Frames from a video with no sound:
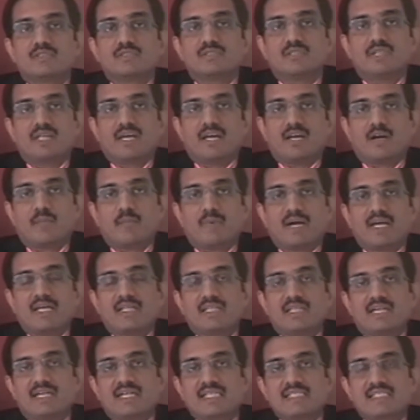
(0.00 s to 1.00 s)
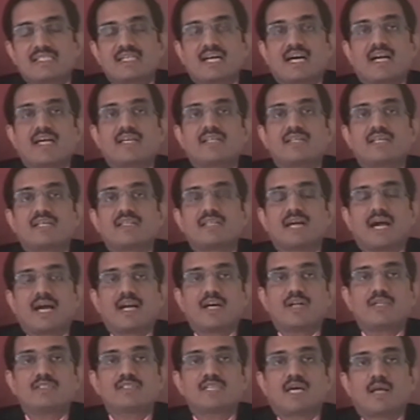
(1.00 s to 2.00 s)
thereby disconnecting the
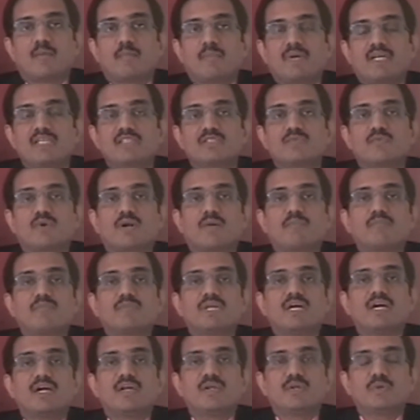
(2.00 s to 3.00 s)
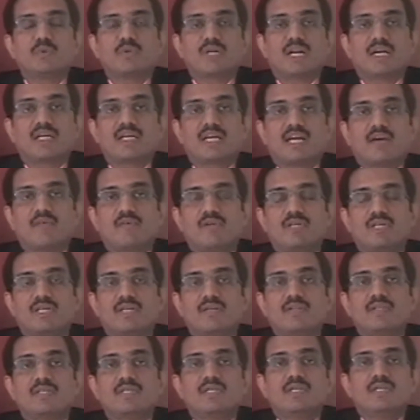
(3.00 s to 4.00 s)
hydrosalpinx from the uterine cavity.
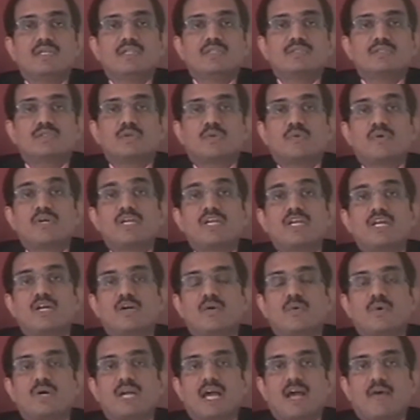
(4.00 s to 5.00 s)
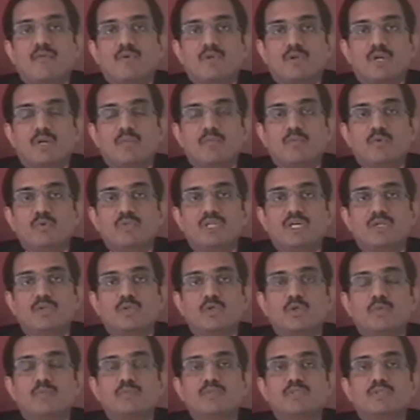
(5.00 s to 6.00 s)
So we need not have to remove the
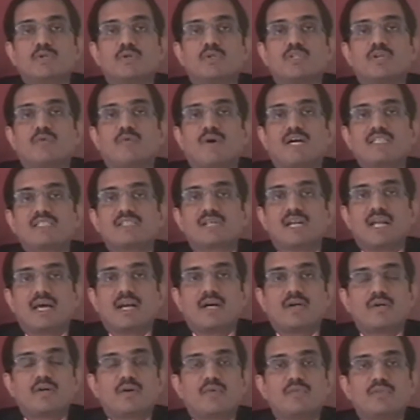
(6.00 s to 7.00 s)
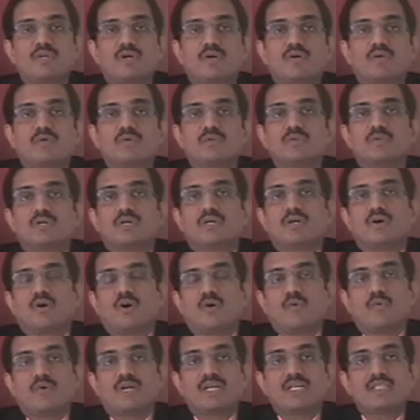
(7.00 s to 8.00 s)
tube, so the vascularity of the
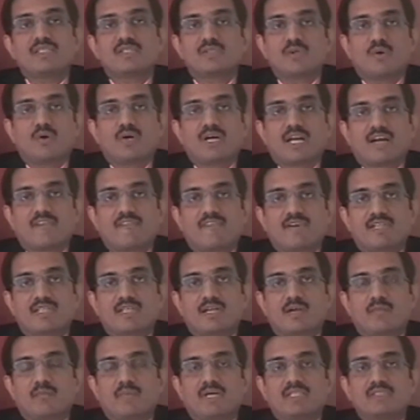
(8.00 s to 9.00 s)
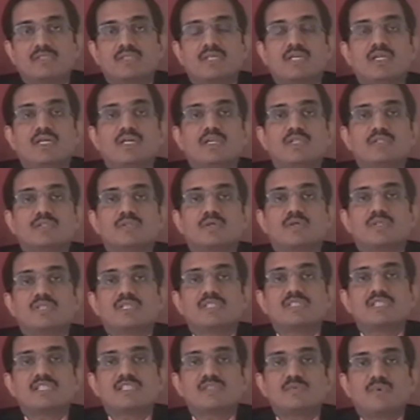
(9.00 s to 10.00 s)
ovary is not affected much. So
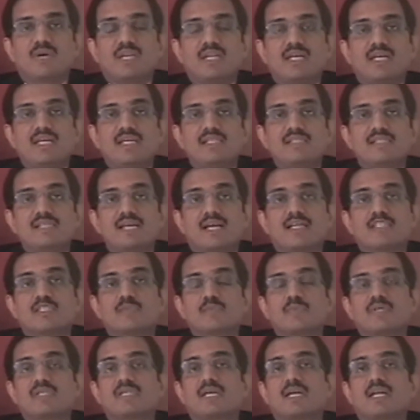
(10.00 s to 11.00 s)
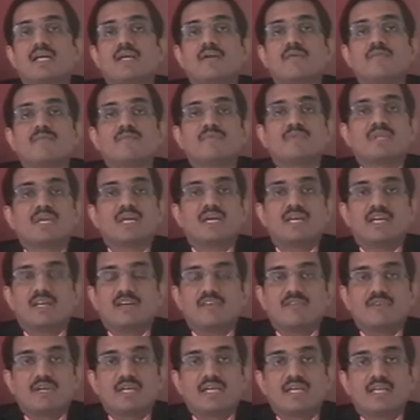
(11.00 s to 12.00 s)
this is very easy, especially
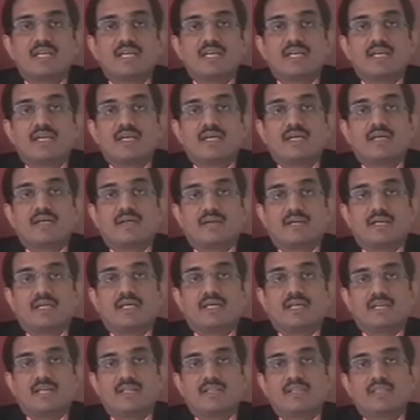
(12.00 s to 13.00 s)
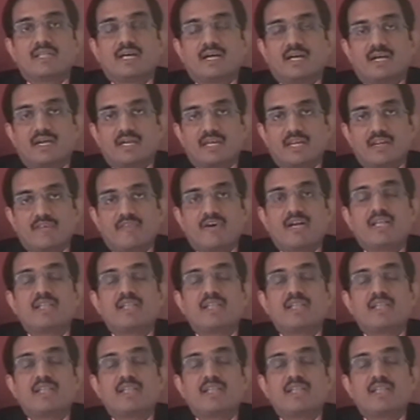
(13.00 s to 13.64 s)
even